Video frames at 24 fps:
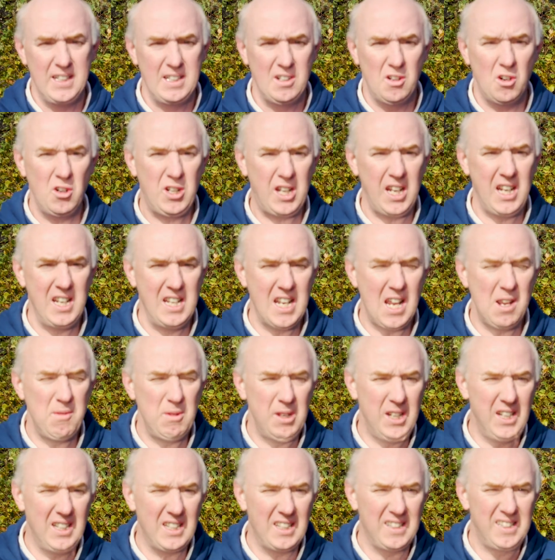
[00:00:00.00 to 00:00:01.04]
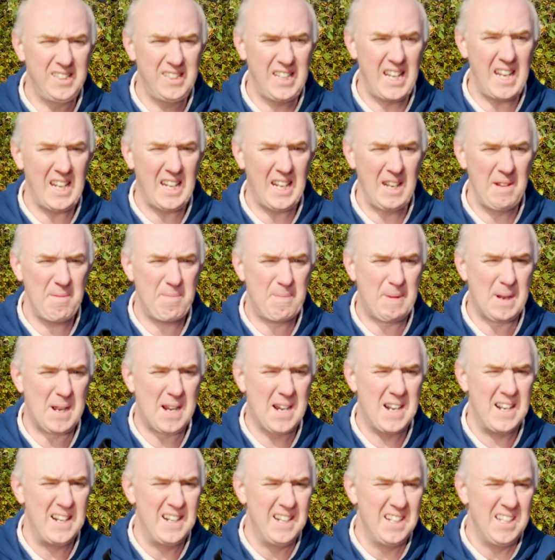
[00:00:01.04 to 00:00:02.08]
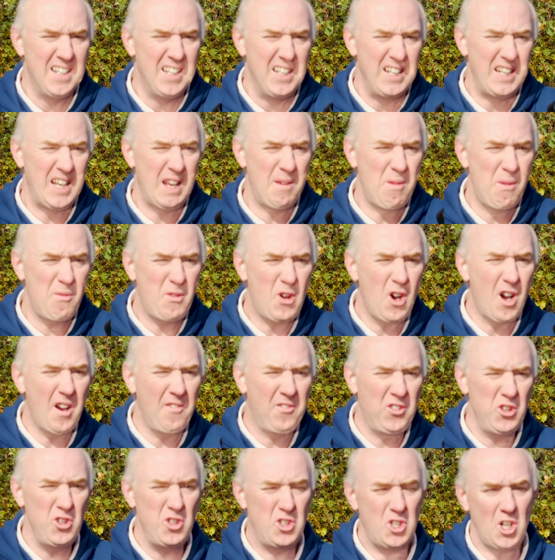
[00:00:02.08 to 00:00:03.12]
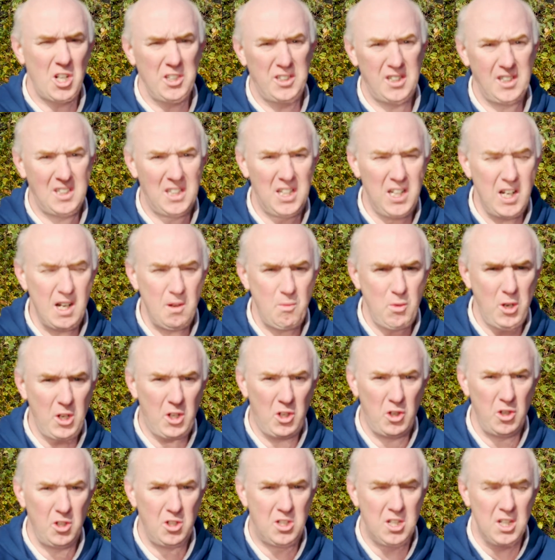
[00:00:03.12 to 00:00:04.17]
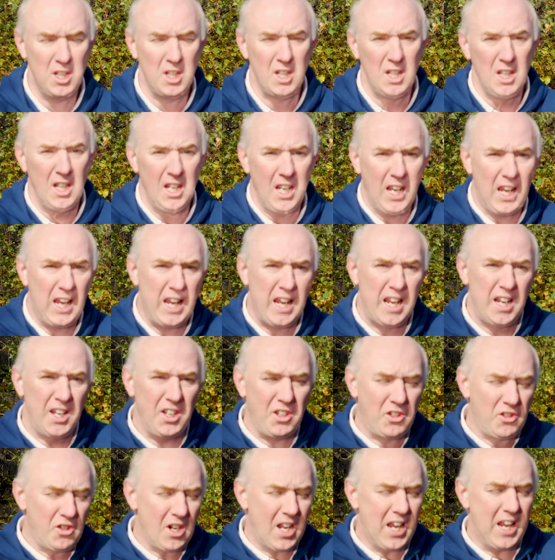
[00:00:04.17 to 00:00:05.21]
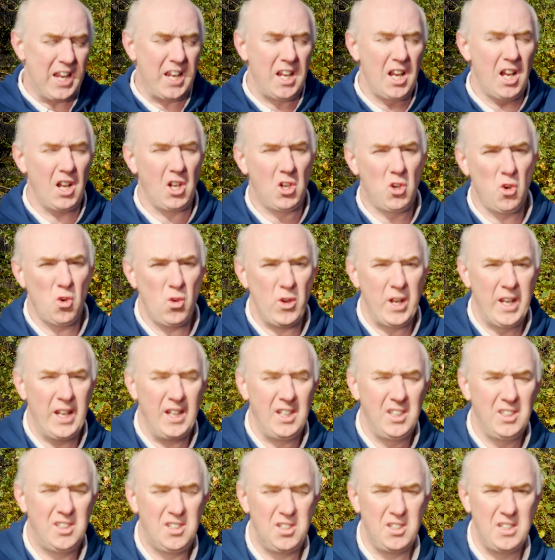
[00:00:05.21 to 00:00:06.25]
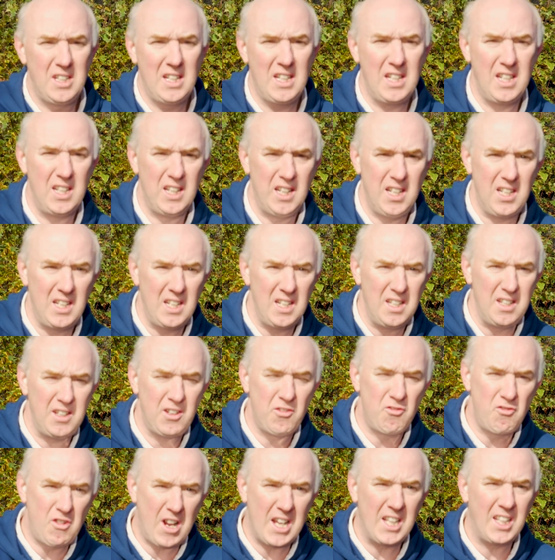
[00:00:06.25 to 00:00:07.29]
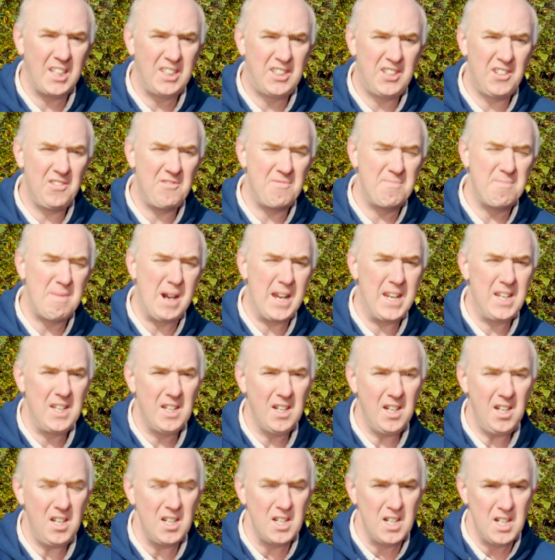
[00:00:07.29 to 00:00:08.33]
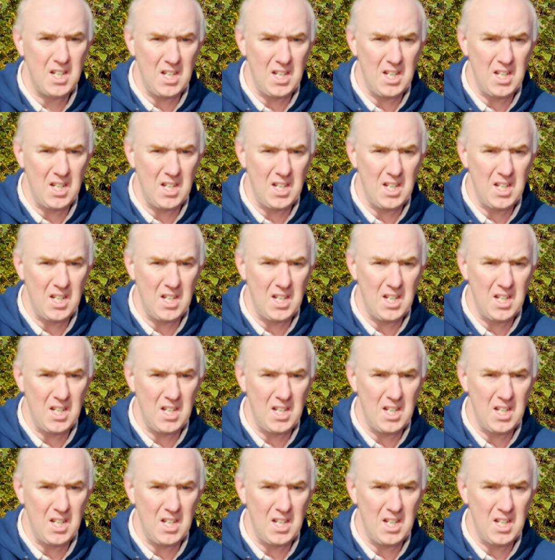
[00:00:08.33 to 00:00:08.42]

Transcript: Okay, now we need a second part. Now we've got a few choices here. We could uh, try going to the, the relative minor